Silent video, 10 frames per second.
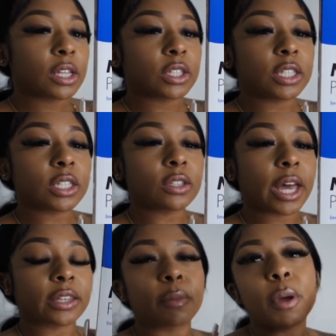This is
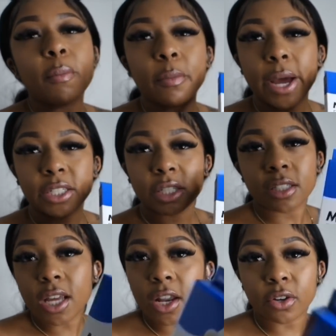like the pimple
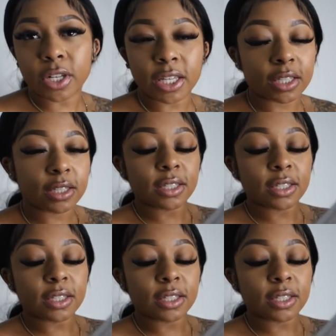patches. Y'all know these.